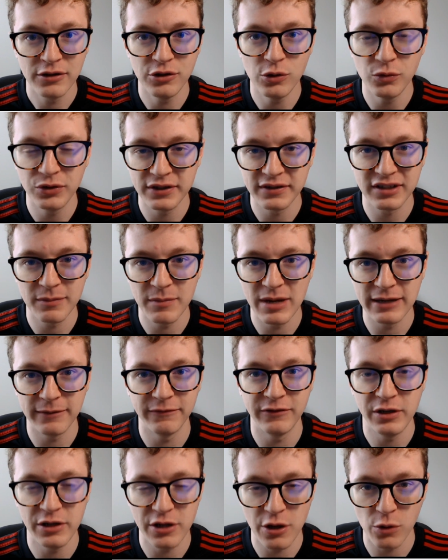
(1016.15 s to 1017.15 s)
use it to make
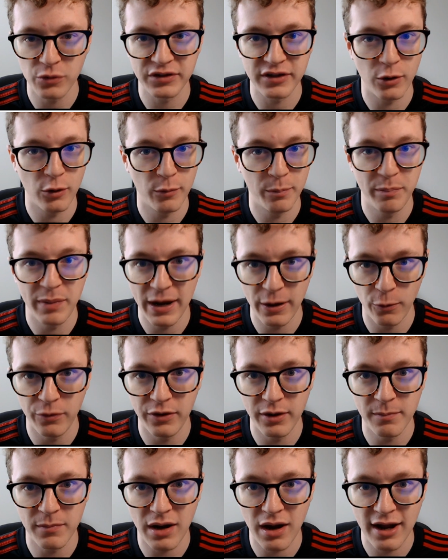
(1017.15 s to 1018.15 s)
videos that are better
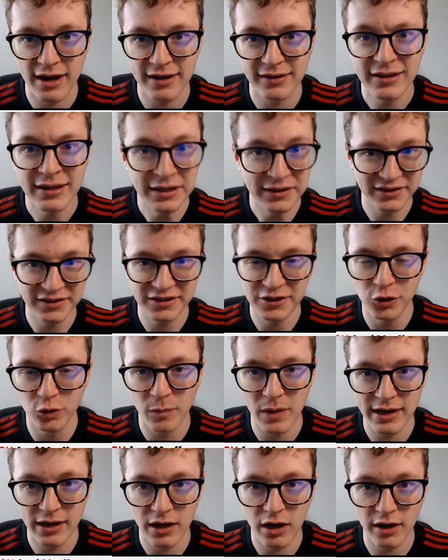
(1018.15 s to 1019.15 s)
than mine, steal
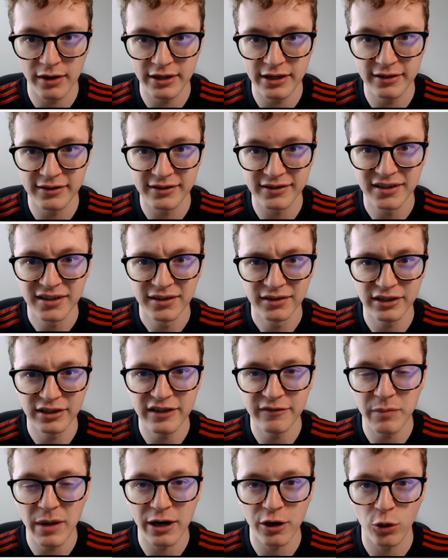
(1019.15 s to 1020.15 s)
my audience,
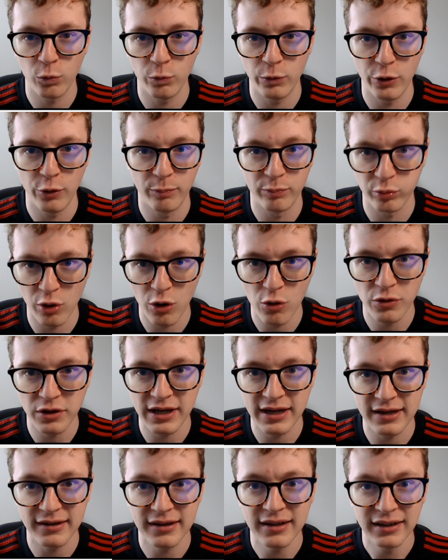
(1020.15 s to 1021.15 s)
leave my career
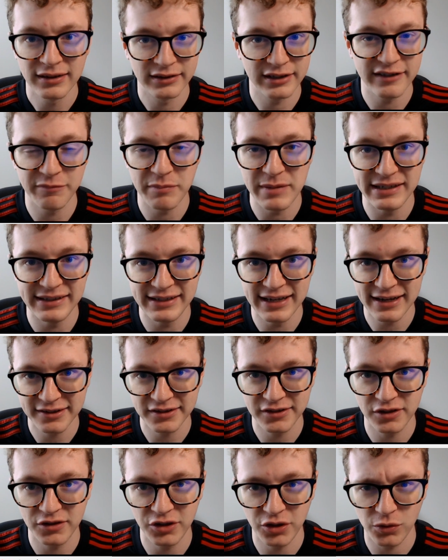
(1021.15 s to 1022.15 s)
broken, leave me
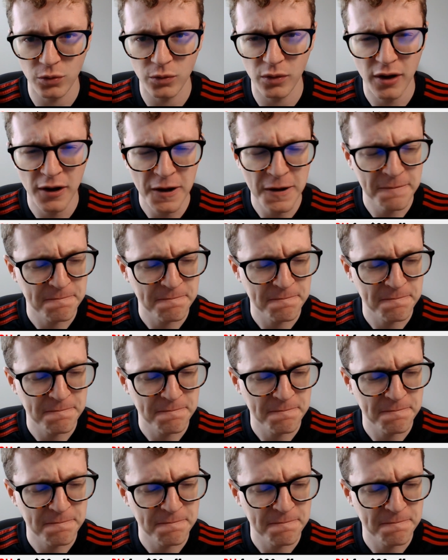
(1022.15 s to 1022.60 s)
destitute.